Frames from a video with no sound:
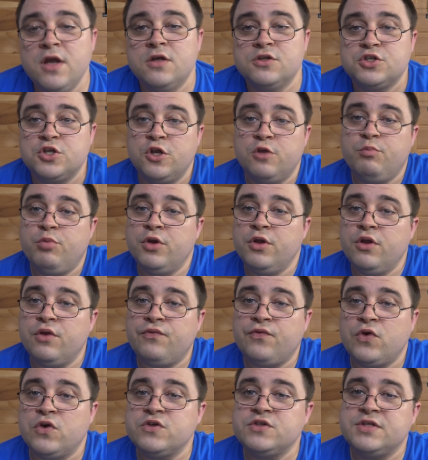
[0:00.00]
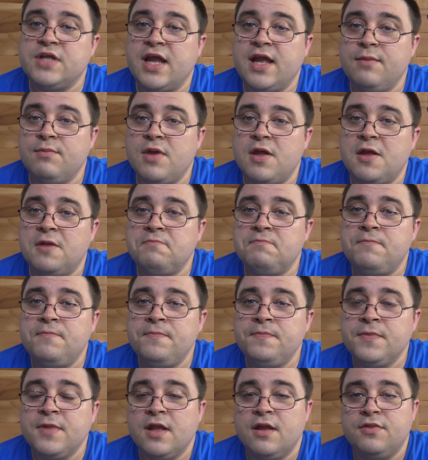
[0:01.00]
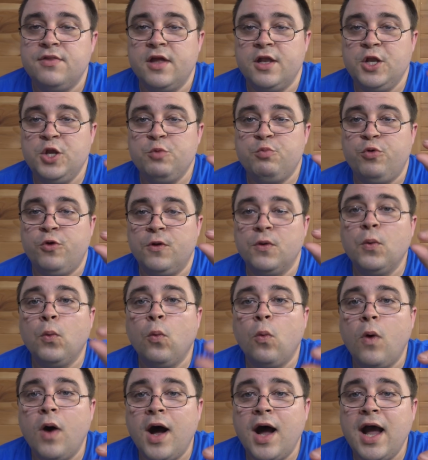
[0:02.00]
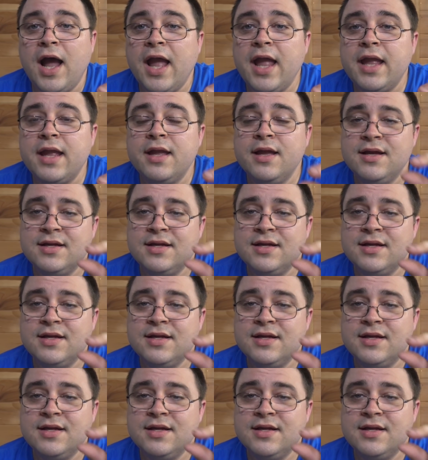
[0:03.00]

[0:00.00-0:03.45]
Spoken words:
So you put your first name in, then you put YTGJ